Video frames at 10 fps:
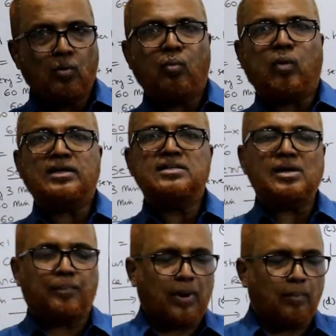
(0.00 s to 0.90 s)
What is
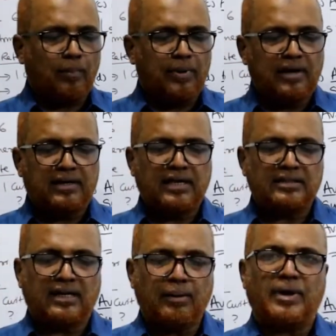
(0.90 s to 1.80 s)
the probability
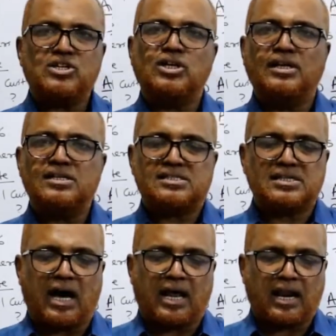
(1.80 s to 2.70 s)
that a machinist
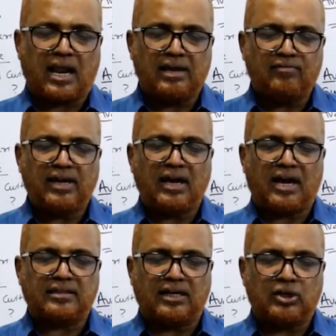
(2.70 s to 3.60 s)
arriving
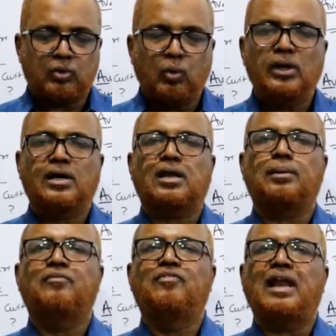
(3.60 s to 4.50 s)
at the tool
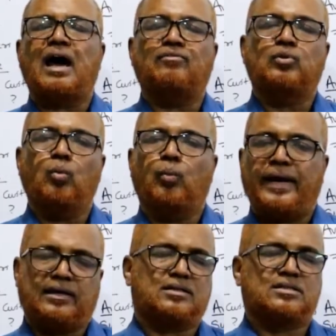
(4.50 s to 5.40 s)
crib will have to
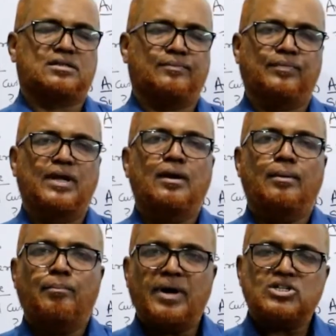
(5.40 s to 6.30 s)
wait?
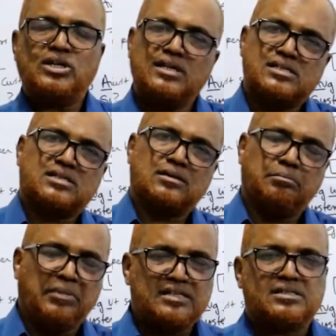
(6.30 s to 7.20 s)
Machinist
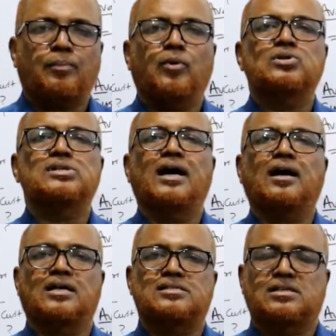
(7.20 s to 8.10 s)
means suppose a
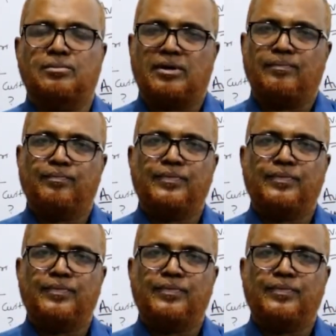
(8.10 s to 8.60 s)
customer.